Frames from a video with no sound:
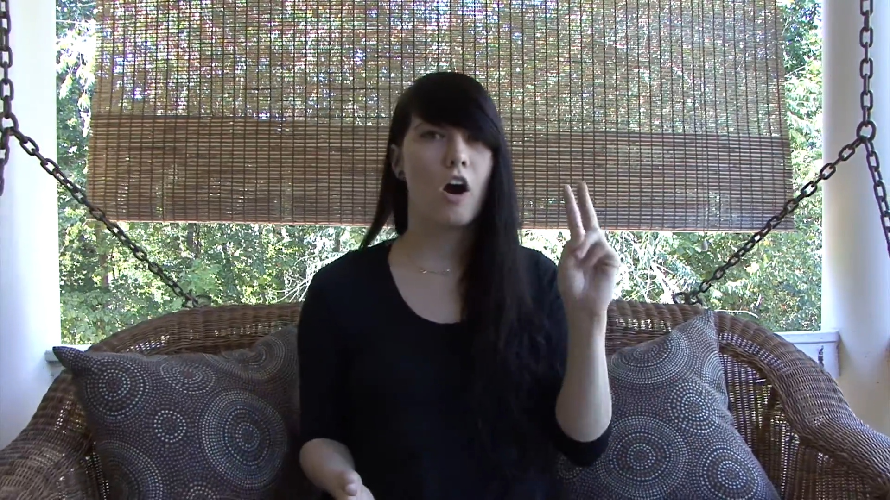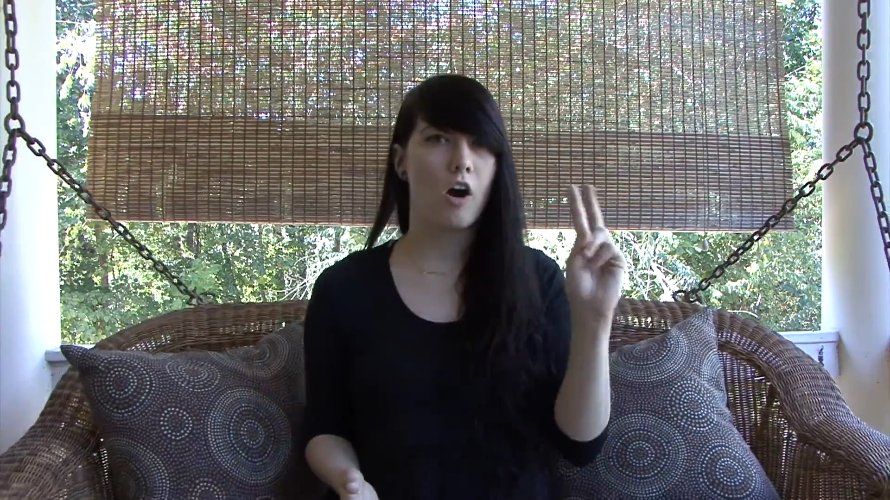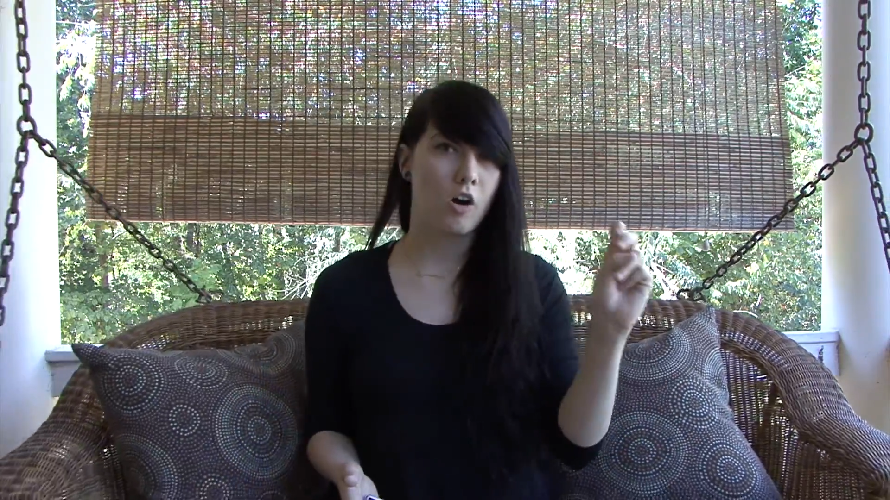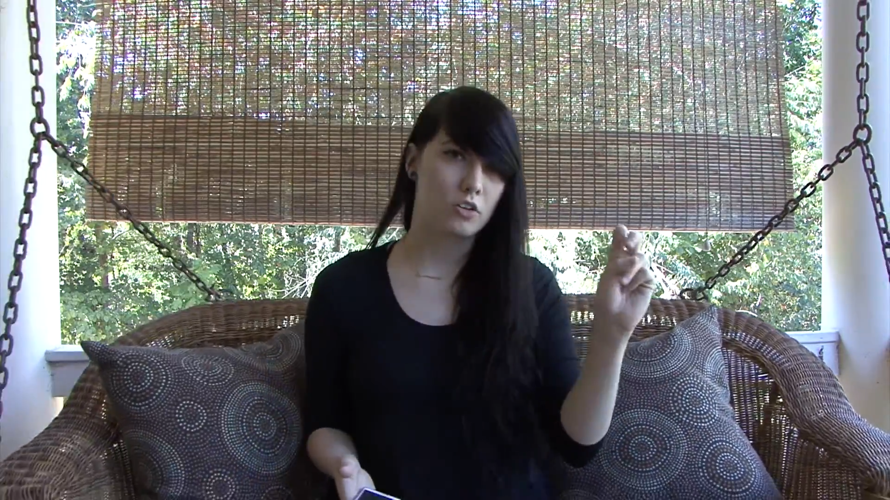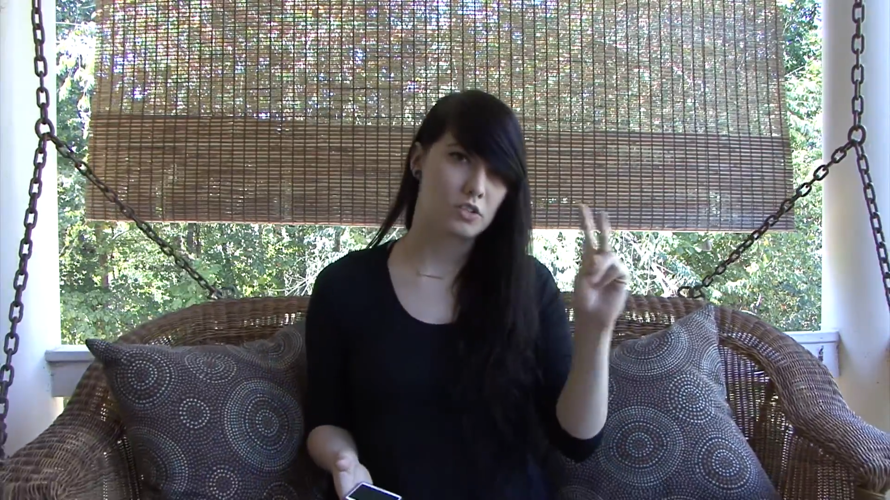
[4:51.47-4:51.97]

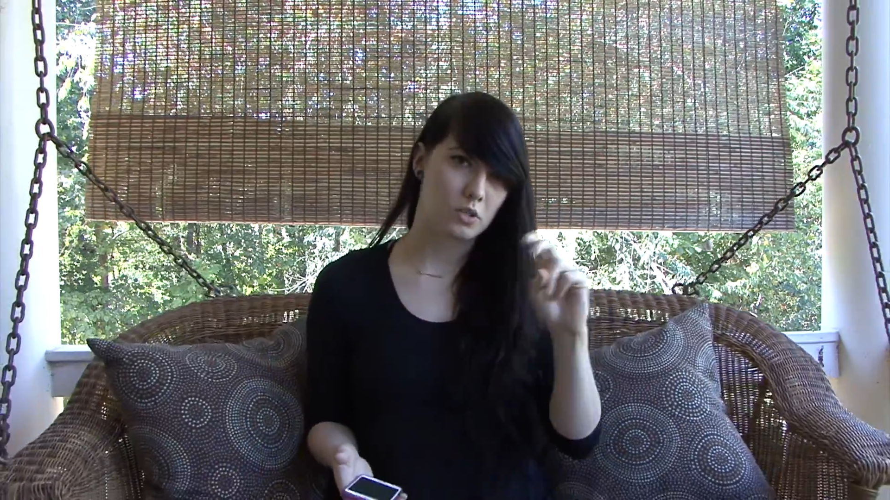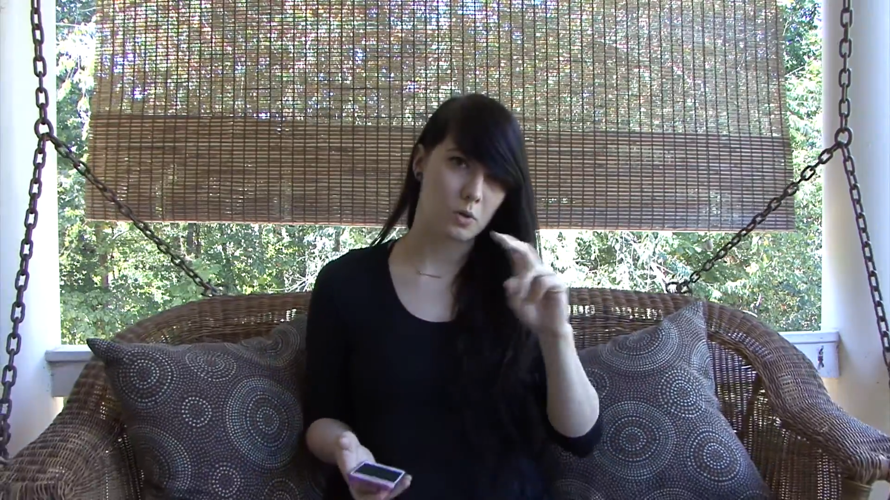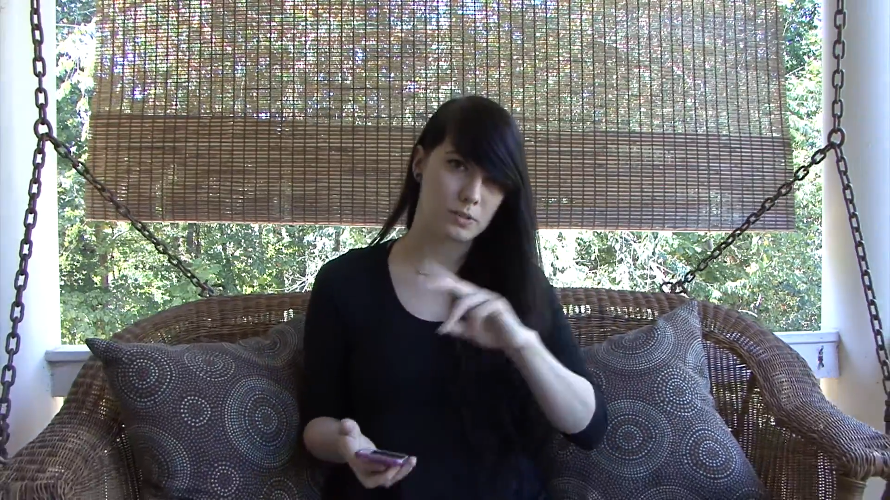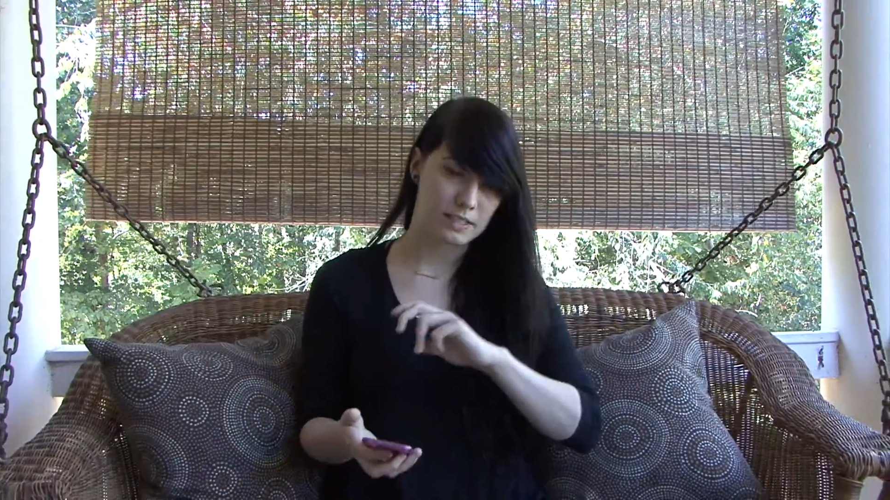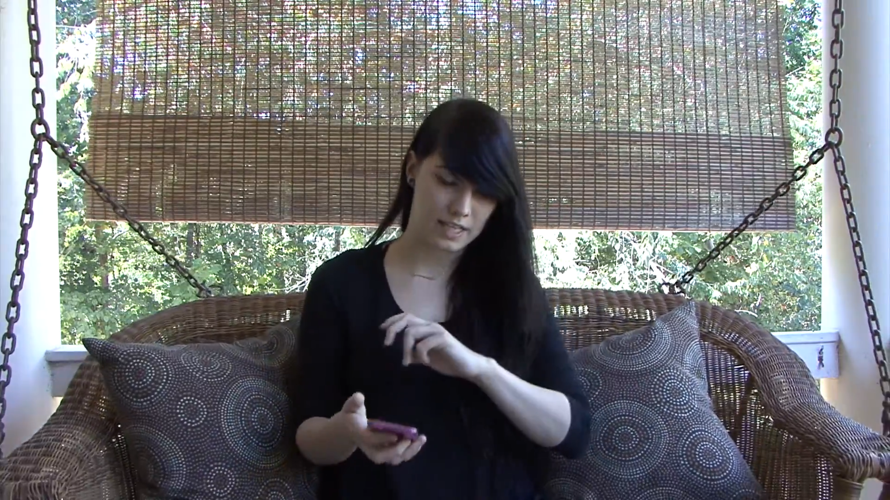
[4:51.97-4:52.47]
All
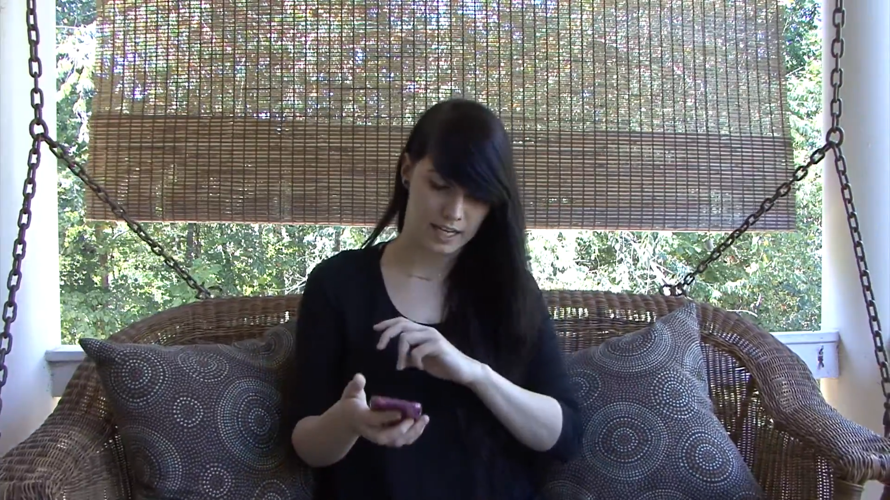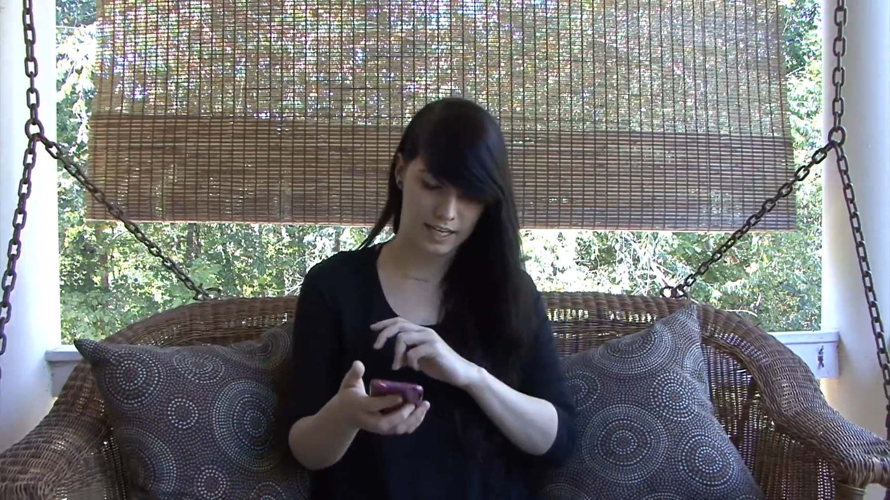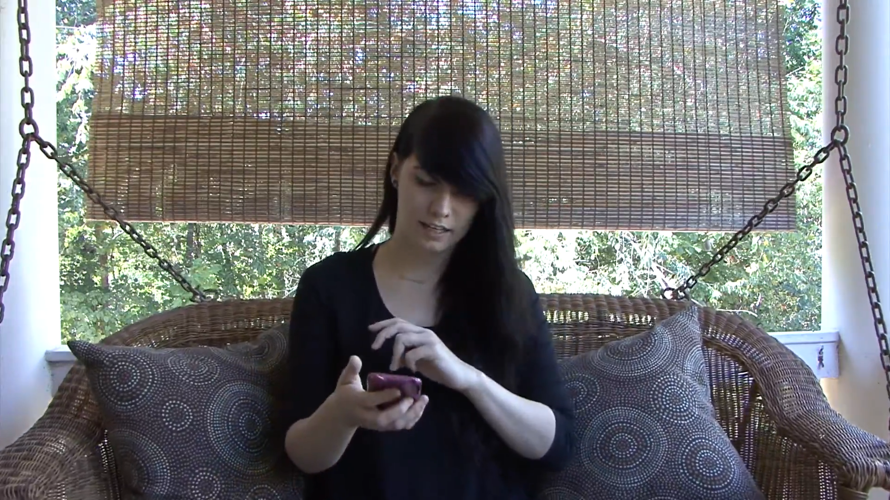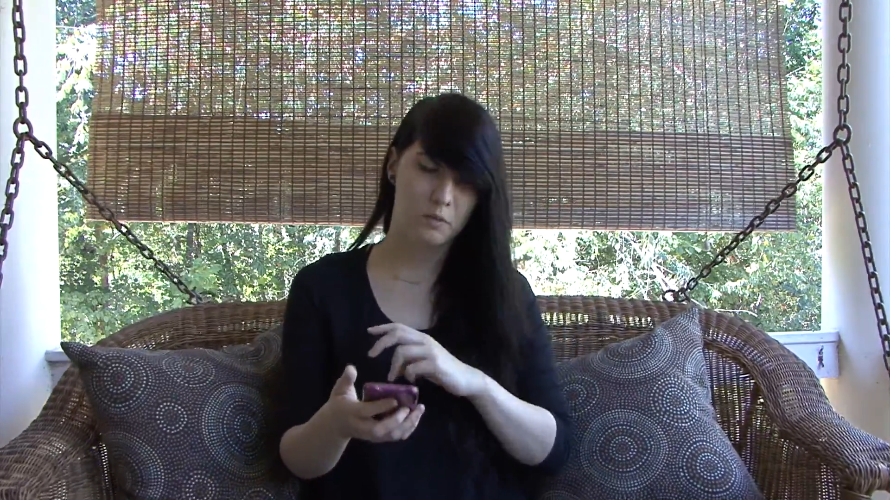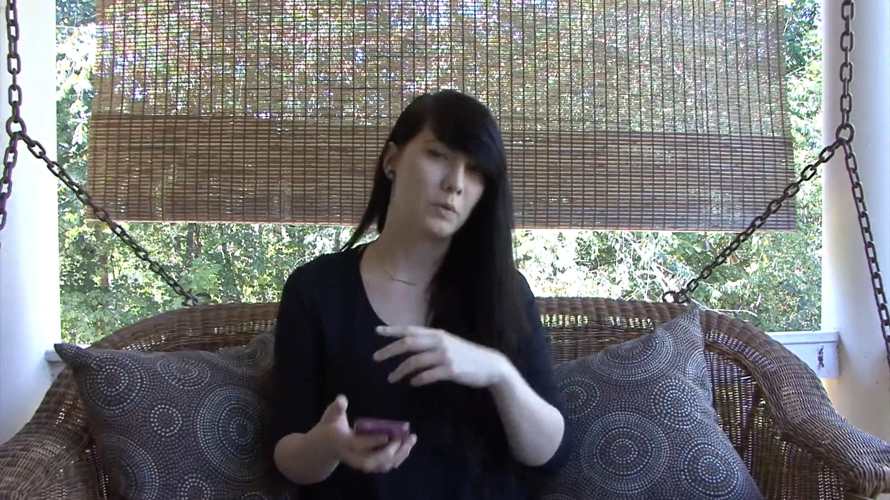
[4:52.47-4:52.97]
Souls Day,